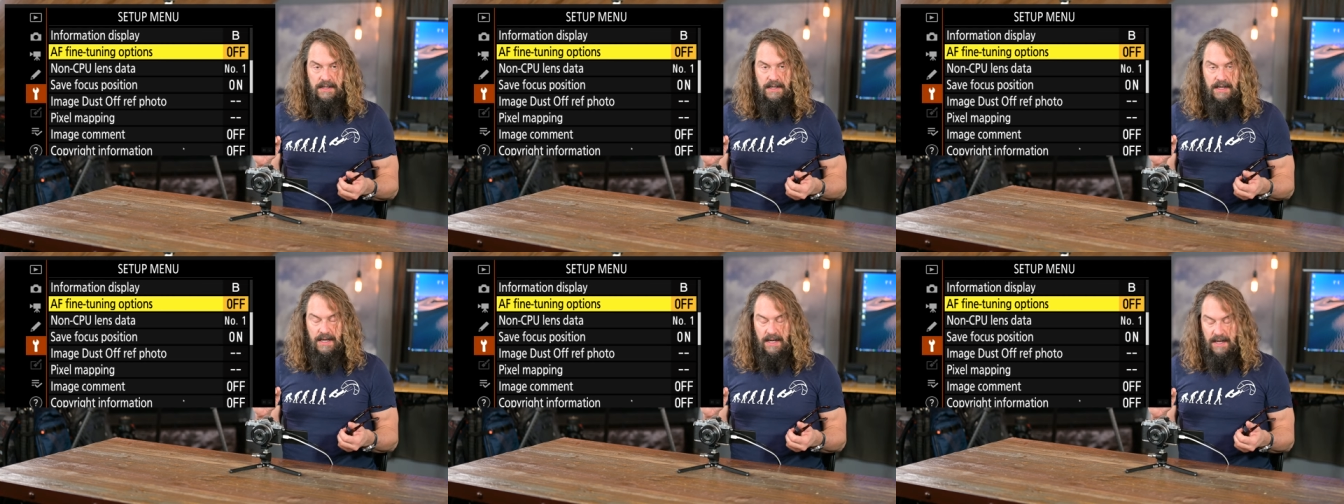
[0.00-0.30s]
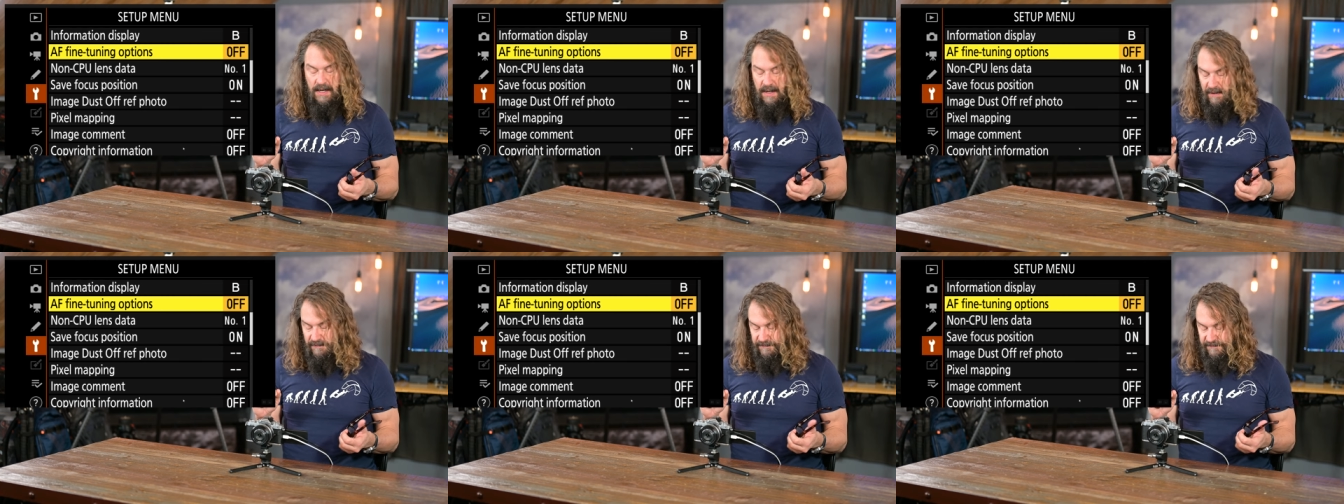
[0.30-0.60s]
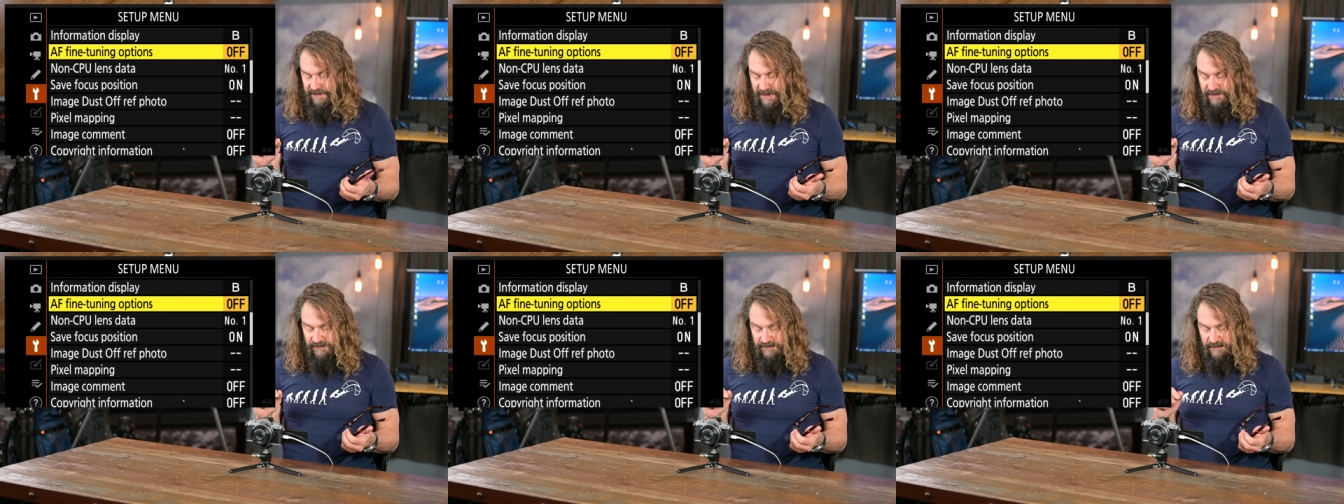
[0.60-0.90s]
Uh, or
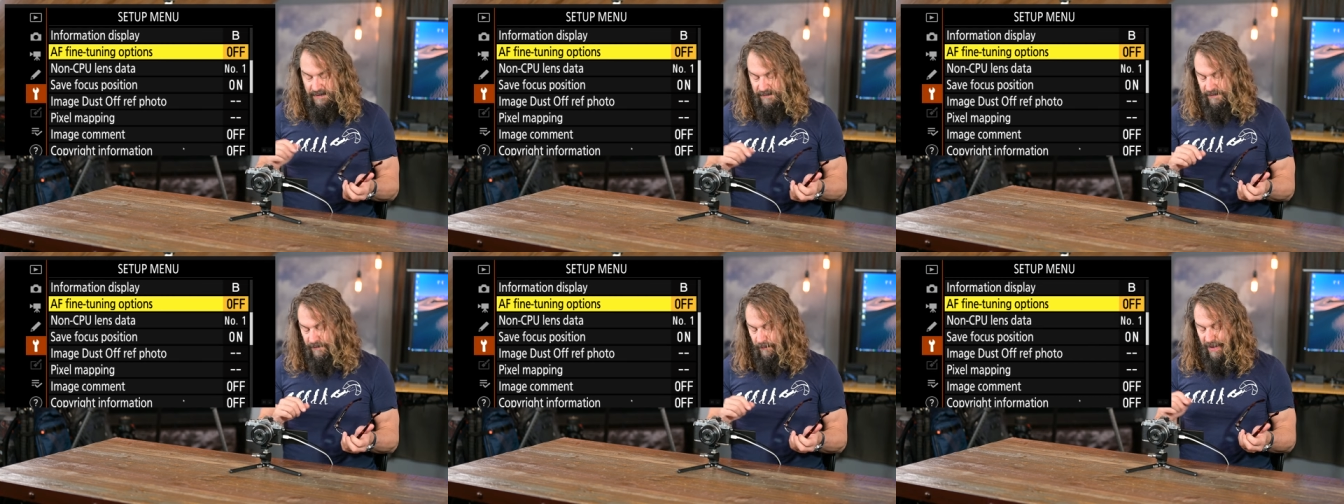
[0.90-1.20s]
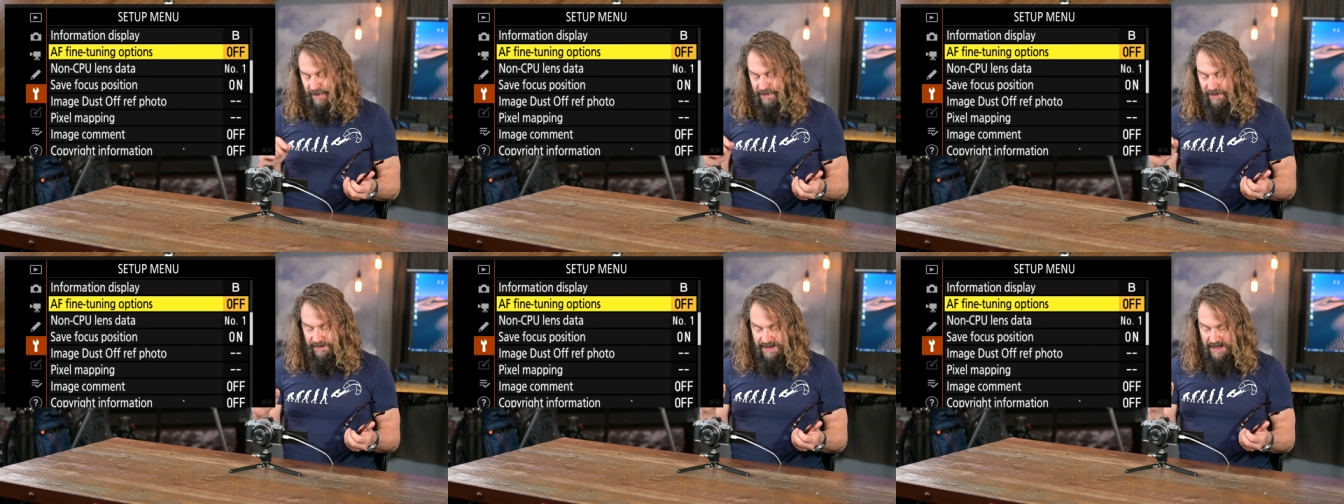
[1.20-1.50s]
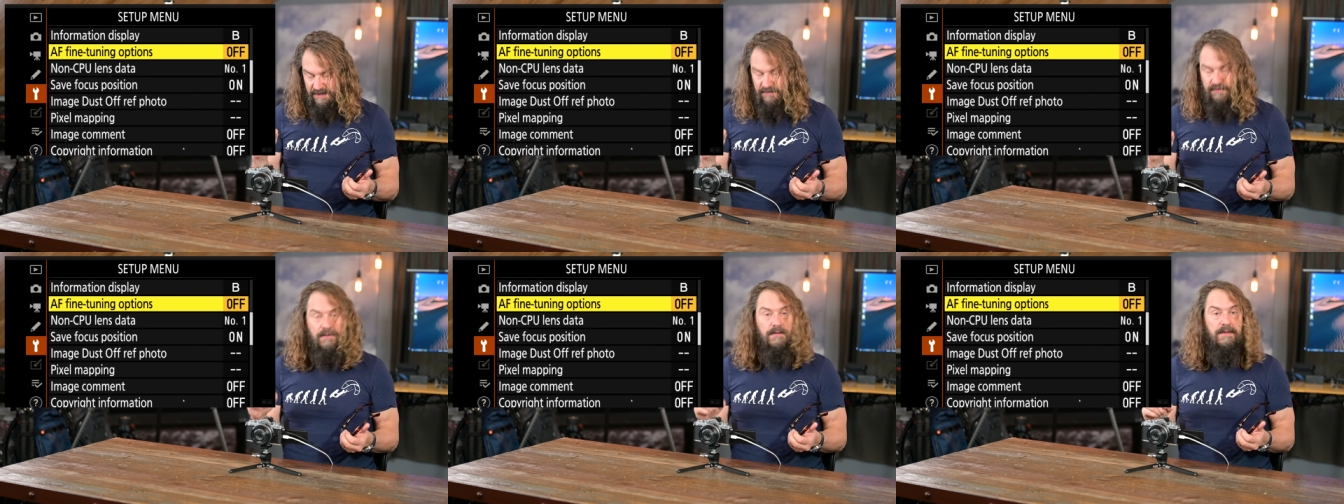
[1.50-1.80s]
phase, the way that
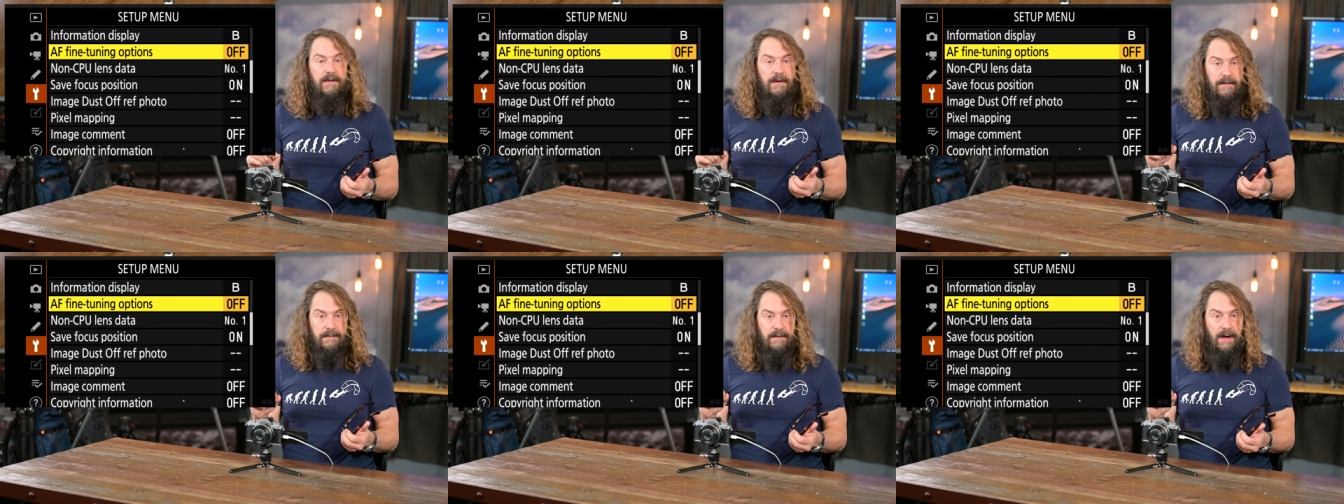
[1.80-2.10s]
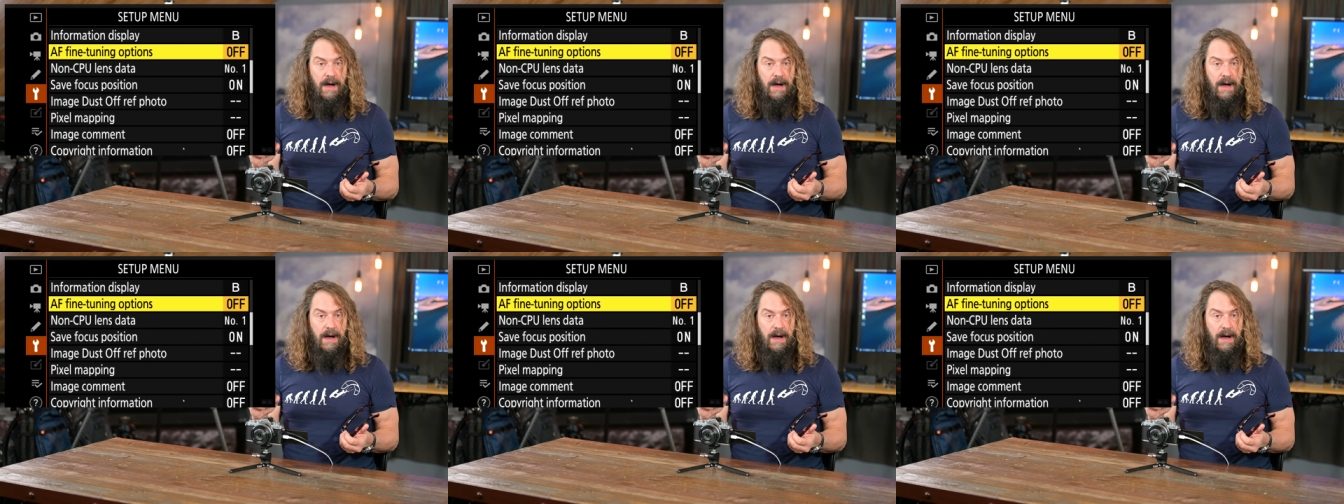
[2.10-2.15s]
they do their